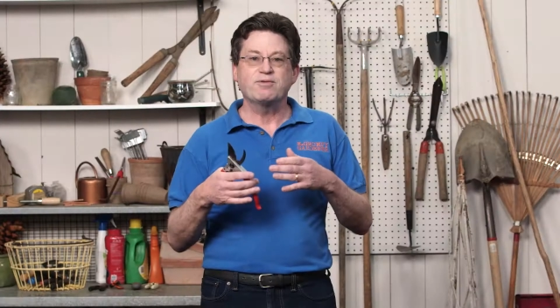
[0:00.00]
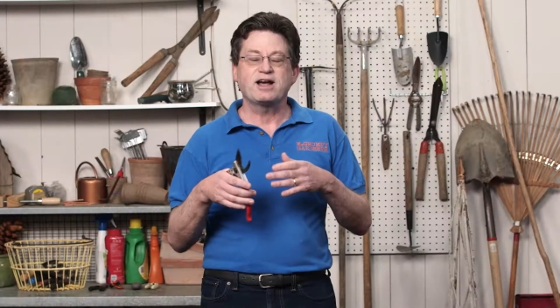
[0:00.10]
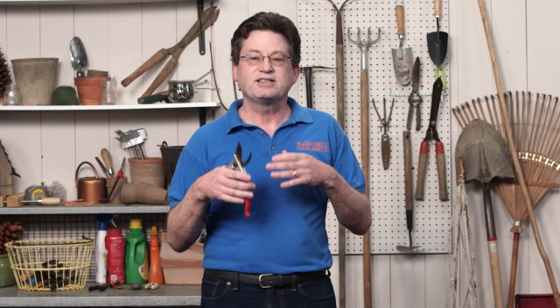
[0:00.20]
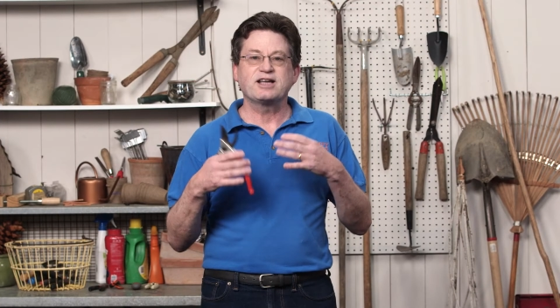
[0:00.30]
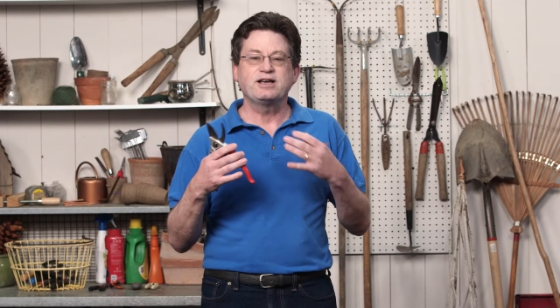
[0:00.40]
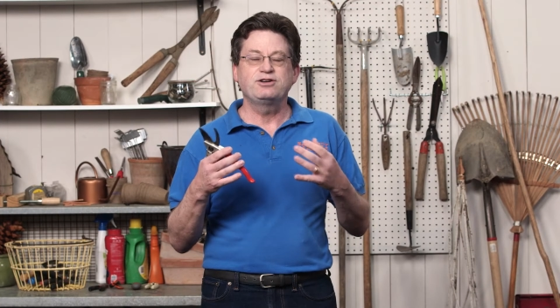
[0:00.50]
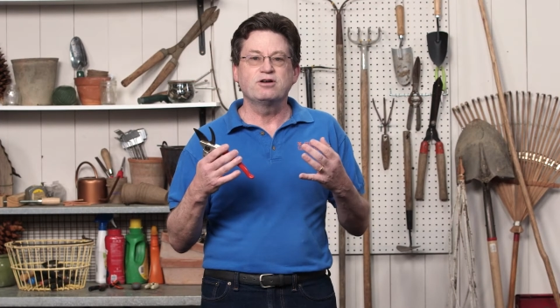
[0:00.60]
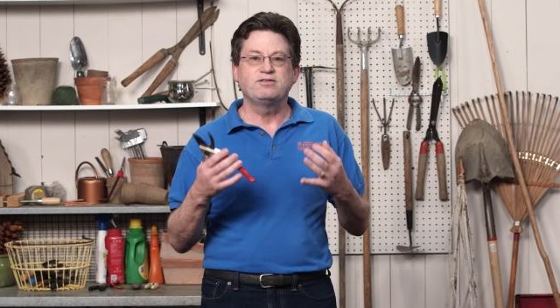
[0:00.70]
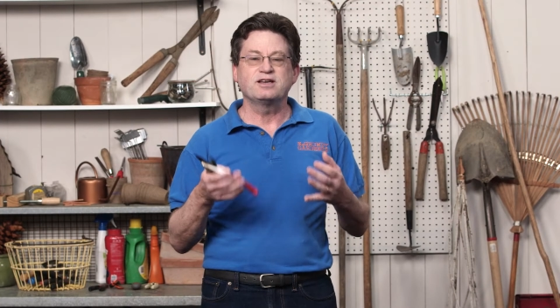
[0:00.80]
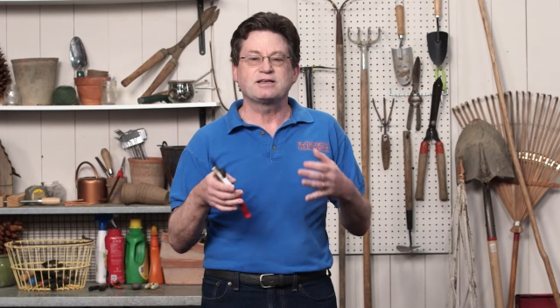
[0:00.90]
when I say
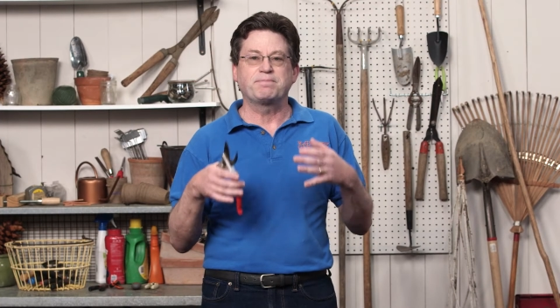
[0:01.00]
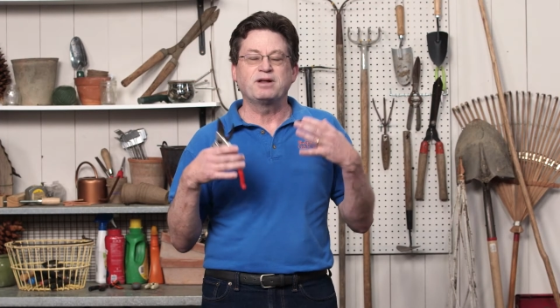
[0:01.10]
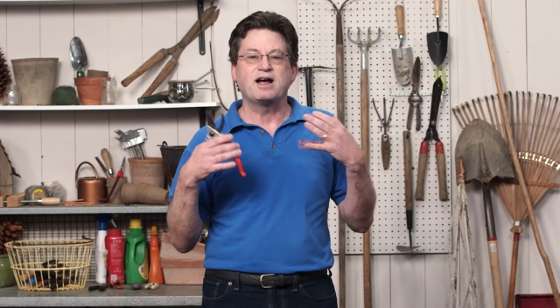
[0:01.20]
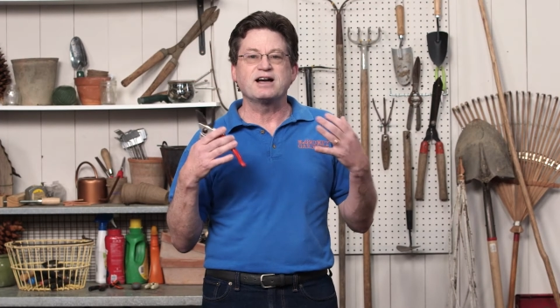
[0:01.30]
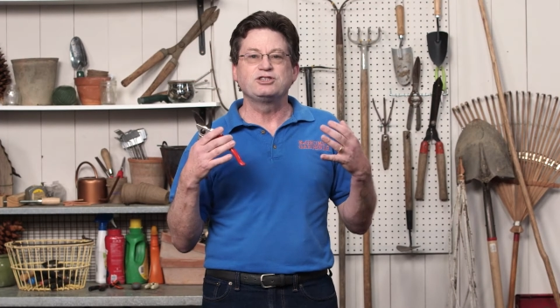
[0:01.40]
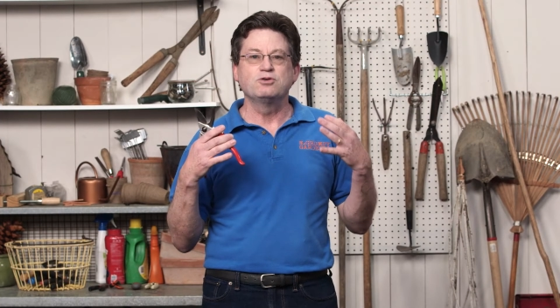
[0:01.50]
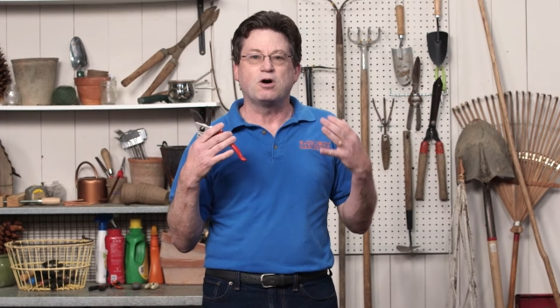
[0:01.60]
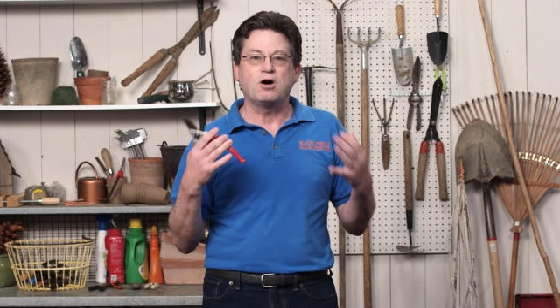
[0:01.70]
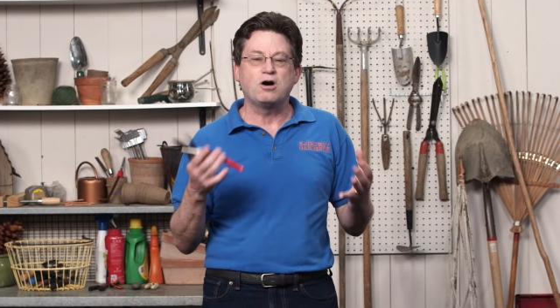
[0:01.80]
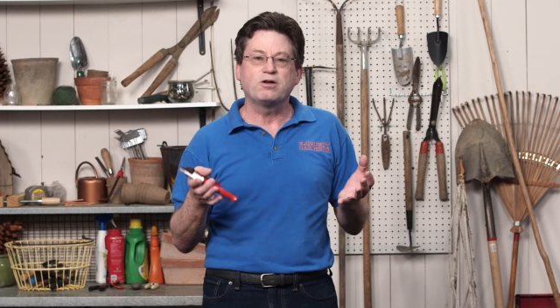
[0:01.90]
good, this applies to
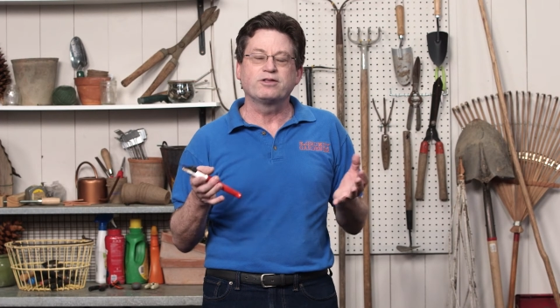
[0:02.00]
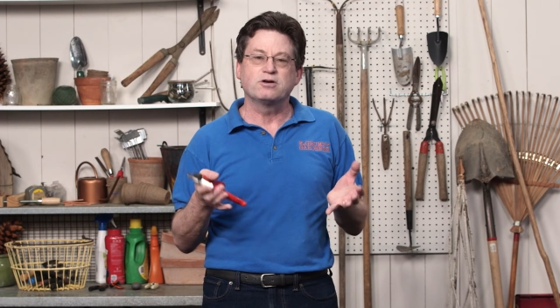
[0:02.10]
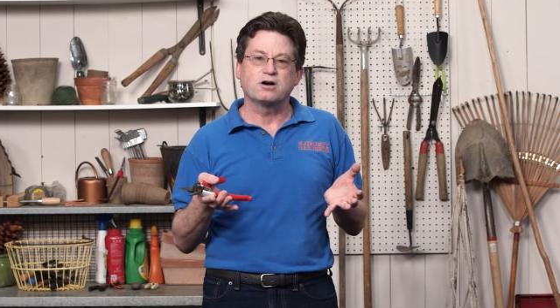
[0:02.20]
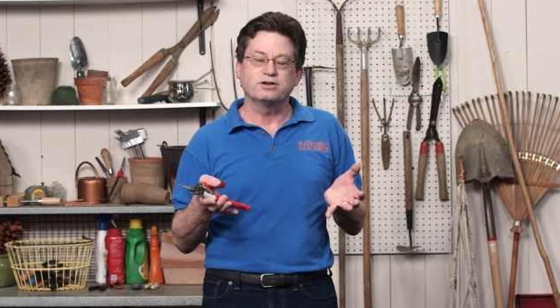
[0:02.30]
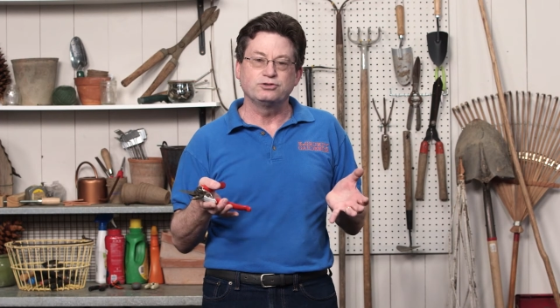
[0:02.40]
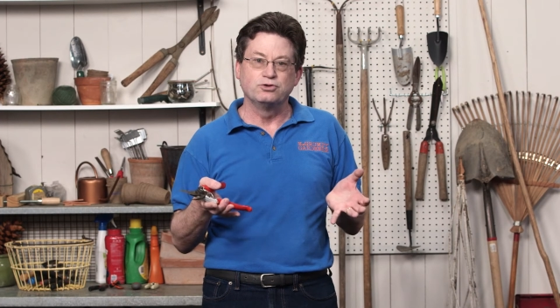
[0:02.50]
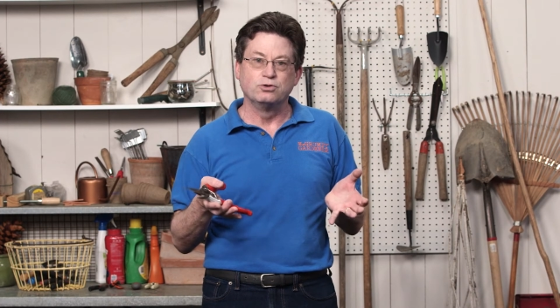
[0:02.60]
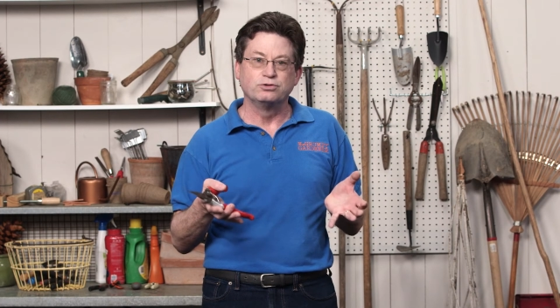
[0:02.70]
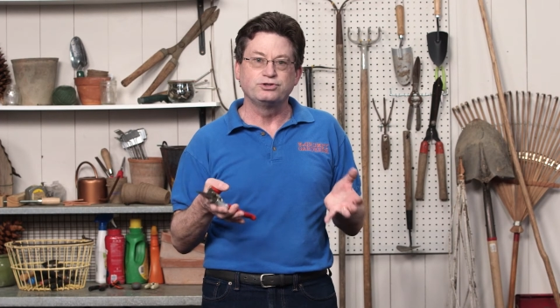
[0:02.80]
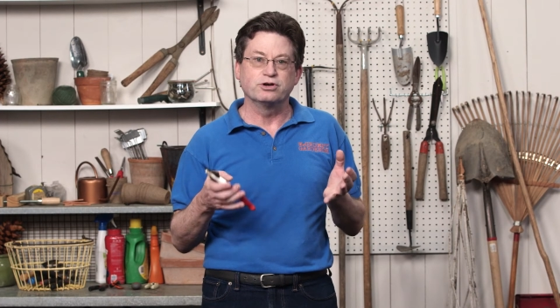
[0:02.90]
all the garden
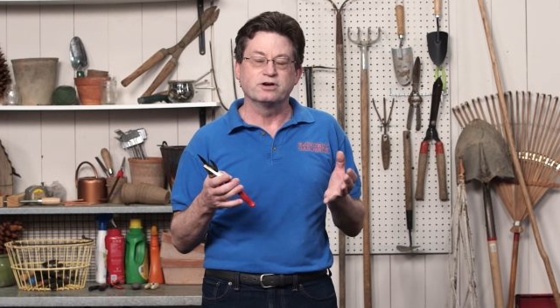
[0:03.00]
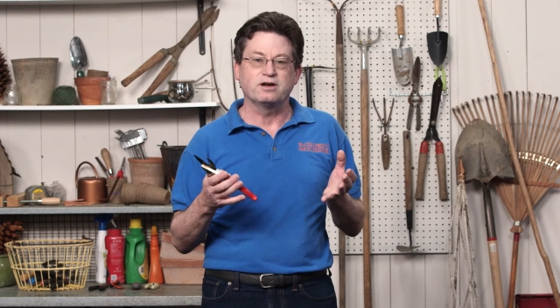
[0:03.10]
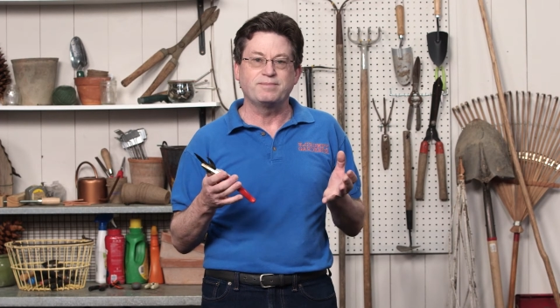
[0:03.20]
tools you're gonna